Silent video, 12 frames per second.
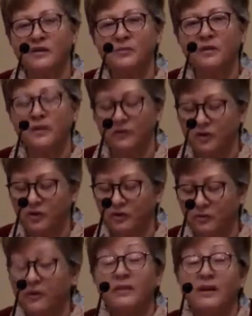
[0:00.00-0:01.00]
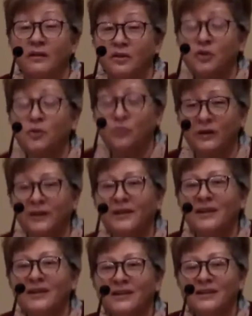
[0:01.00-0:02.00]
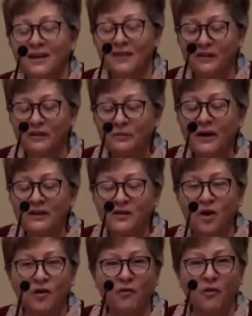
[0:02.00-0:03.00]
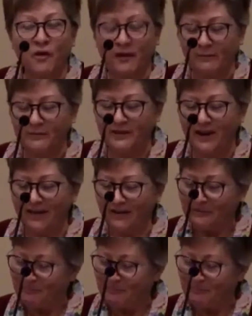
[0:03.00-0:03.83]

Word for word: with, those chil- with our children and those pets all growing up together.